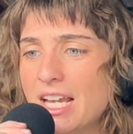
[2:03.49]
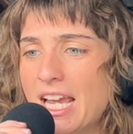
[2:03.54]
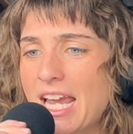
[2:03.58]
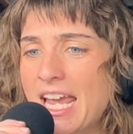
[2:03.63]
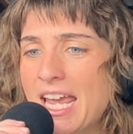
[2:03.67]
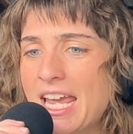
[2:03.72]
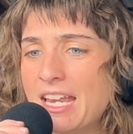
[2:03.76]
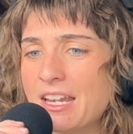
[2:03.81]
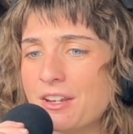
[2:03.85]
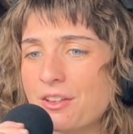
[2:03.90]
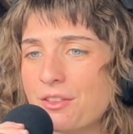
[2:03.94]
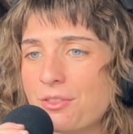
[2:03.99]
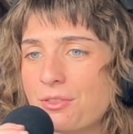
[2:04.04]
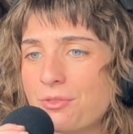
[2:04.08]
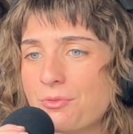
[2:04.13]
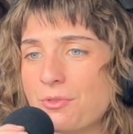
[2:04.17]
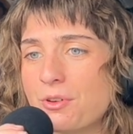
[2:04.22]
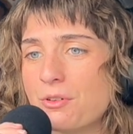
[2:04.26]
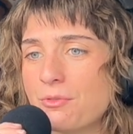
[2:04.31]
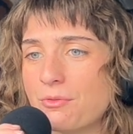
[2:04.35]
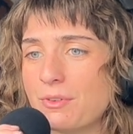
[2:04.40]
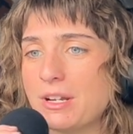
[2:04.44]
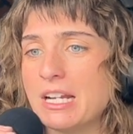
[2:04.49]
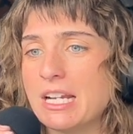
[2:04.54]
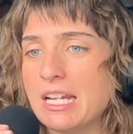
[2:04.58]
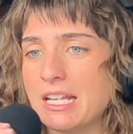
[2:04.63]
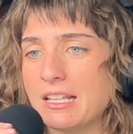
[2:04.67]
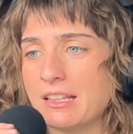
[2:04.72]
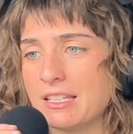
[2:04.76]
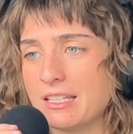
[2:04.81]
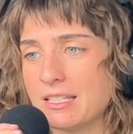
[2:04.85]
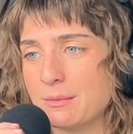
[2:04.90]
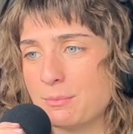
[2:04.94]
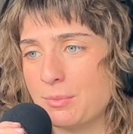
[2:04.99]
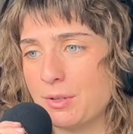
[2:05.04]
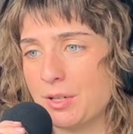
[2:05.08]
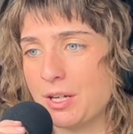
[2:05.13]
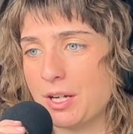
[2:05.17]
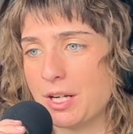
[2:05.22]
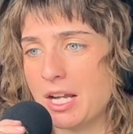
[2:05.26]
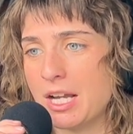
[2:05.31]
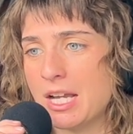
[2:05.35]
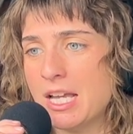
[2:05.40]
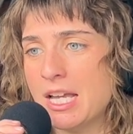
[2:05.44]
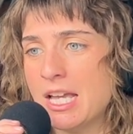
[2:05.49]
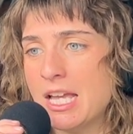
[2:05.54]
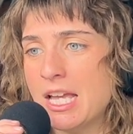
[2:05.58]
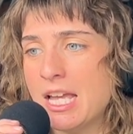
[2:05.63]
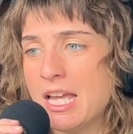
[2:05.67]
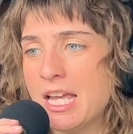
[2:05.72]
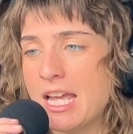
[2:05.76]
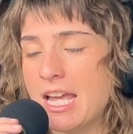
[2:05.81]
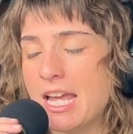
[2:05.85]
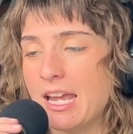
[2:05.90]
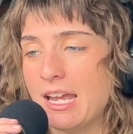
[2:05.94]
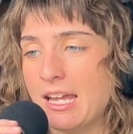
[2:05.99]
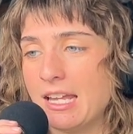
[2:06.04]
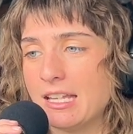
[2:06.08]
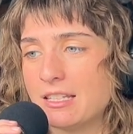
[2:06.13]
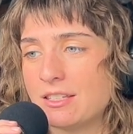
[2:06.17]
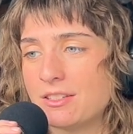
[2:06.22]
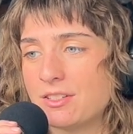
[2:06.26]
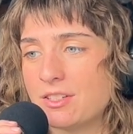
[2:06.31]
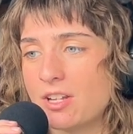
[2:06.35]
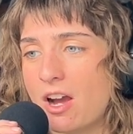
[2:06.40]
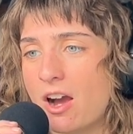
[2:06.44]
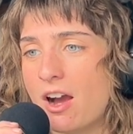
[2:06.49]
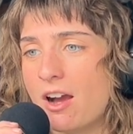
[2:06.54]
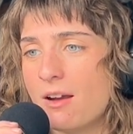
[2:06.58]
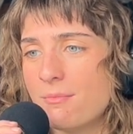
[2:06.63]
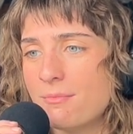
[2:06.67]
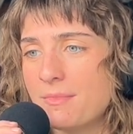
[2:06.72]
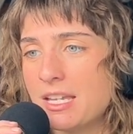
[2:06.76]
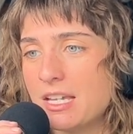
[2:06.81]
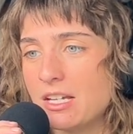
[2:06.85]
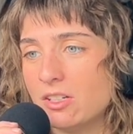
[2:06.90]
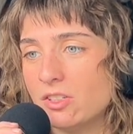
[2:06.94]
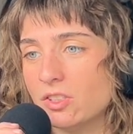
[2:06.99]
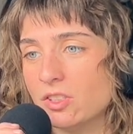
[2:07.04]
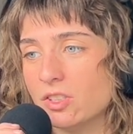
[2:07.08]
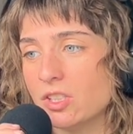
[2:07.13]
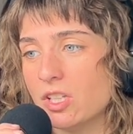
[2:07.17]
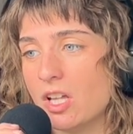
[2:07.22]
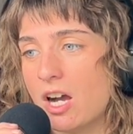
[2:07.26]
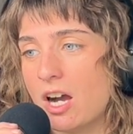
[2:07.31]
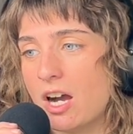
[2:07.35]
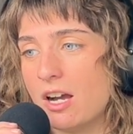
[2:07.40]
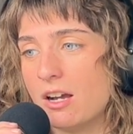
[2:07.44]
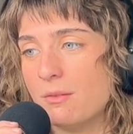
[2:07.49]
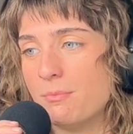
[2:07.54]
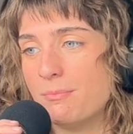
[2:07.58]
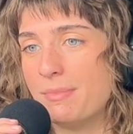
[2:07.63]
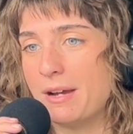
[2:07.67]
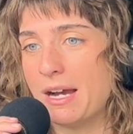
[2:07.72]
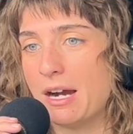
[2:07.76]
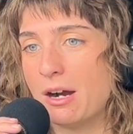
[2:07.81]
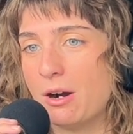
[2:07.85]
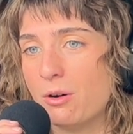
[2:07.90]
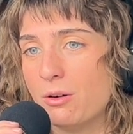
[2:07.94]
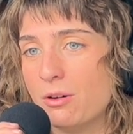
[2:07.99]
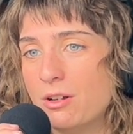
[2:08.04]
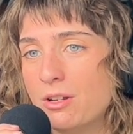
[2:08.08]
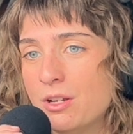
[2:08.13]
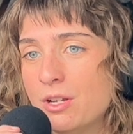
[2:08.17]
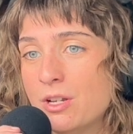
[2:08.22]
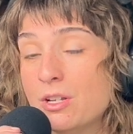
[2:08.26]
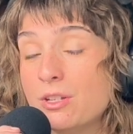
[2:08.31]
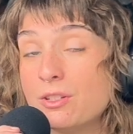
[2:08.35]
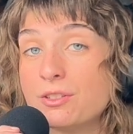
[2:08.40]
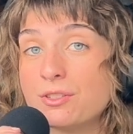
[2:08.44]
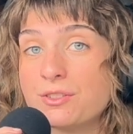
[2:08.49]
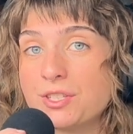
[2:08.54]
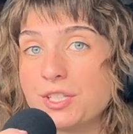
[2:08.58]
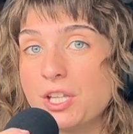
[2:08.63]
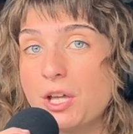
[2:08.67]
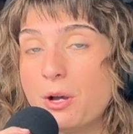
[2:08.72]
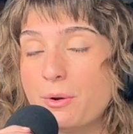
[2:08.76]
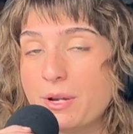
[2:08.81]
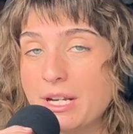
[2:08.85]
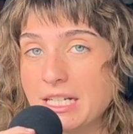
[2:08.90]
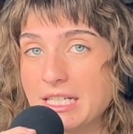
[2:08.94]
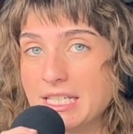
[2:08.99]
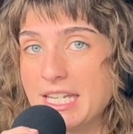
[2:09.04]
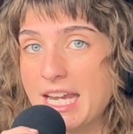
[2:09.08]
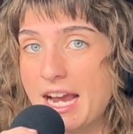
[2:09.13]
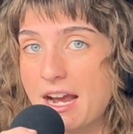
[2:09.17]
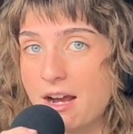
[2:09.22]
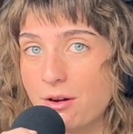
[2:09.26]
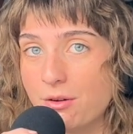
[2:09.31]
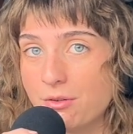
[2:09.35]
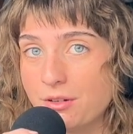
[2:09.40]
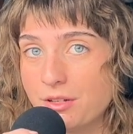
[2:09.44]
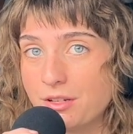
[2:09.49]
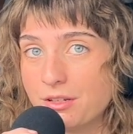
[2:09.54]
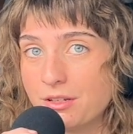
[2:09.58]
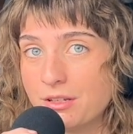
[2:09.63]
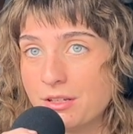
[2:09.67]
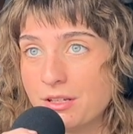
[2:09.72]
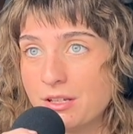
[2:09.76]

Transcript: And through reading this book, it's taught me a lot about slowing down